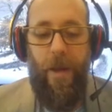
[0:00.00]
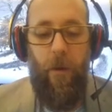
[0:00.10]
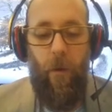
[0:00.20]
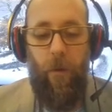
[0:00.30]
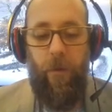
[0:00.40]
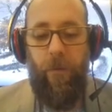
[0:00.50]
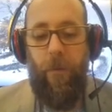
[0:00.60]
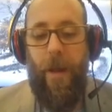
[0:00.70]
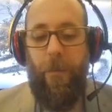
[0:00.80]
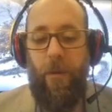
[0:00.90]
Horse
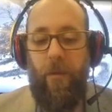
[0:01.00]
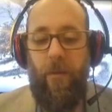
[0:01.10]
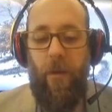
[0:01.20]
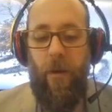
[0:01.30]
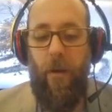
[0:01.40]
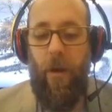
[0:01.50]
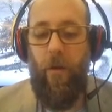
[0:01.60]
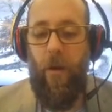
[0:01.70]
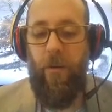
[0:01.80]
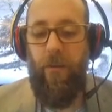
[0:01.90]
Rapids,
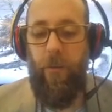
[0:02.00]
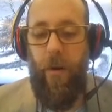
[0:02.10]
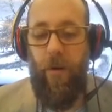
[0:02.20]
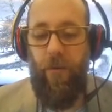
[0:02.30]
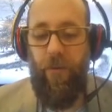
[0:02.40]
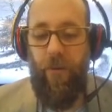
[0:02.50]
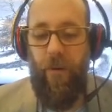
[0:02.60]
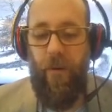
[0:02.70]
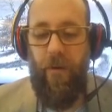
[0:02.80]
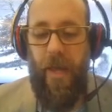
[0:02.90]
across Marsh,
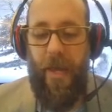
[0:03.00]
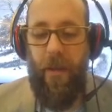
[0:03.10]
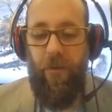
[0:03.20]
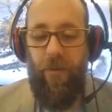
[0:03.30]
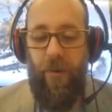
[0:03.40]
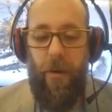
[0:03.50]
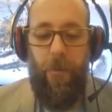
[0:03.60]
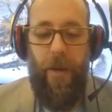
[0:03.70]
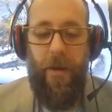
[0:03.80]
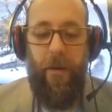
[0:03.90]
Tagish,
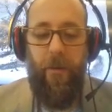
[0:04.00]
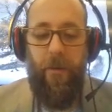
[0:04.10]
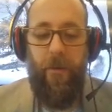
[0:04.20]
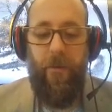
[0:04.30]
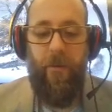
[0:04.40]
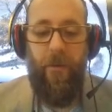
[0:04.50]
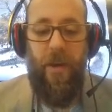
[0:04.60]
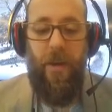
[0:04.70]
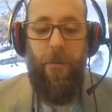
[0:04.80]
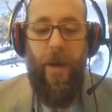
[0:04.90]
and Bennett,
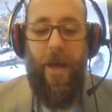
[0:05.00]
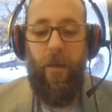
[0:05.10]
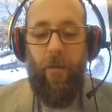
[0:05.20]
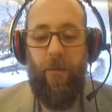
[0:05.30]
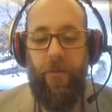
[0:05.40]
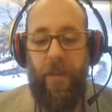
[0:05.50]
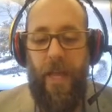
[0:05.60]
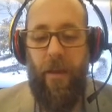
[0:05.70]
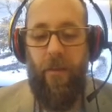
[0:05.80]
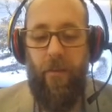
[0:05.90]
70 miles of
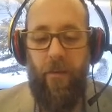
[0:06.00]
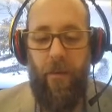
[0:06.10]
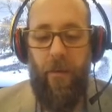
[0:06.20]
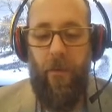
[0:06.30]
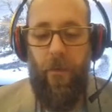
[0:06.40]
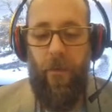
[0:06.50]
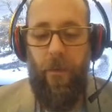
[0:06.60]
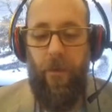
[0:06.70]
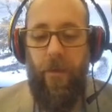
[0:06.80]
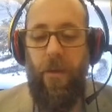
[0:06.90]
lakes.
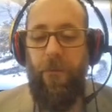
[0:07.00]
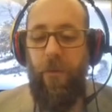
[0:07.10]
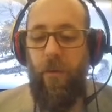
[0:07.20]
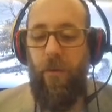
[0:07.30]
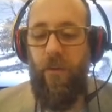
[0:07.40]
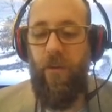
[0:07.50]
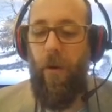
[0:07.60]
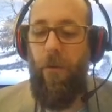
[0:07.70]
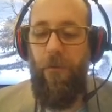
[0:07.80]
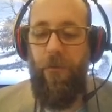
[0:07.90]
They flew
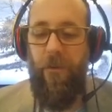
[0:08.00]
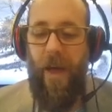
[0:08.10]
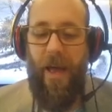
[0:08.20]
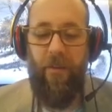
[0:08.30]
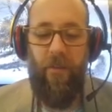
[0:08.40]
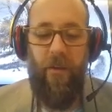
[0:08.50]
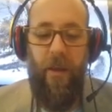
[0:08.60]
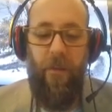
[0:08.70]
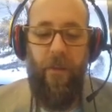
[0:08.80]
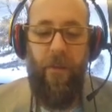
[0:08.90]
so fast
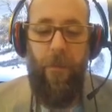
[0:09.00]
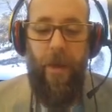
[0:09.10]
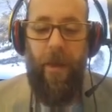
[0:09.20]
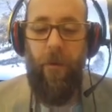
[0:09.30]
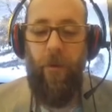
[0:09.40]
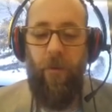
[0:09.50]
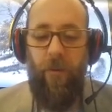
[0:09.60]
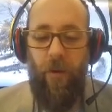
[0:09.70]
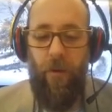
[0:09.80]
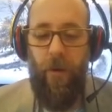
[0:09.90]
that the man whose
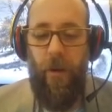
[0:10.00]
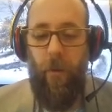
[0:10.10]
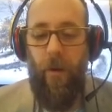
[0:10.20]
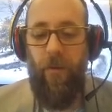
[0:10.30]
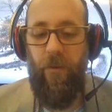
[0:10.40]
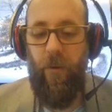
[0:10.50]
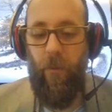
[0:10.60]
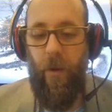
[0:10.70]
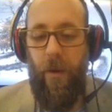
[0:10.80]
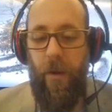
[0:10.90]
turn it was to
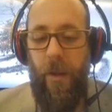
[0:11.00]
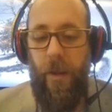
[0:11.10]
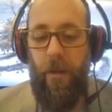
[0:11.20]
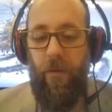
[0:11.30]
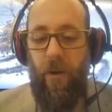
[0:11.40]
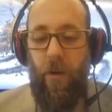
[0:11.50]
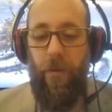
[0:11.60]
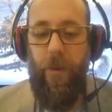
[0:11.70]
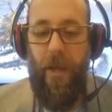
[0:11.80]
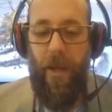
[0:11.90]
run
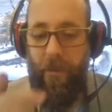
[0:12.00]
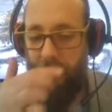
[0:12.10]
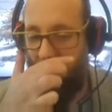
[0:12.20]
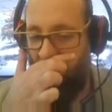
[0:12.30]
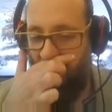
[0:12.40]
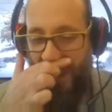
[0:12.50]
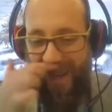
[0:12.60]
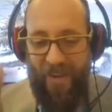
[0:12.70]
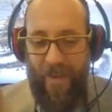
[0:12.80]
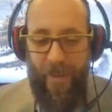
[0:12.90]
towed behind the
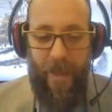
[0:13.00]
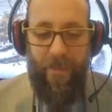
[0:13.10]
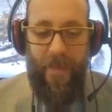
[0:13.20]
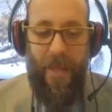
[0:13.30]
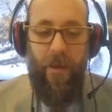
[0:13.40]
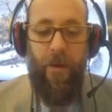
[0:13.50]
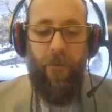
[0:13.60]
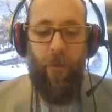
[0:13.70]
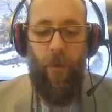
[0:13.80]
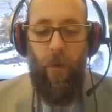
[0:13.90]
sled at the end of
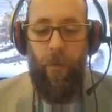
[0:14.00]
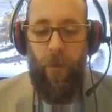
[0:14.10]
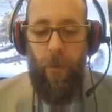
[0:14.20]
a rope.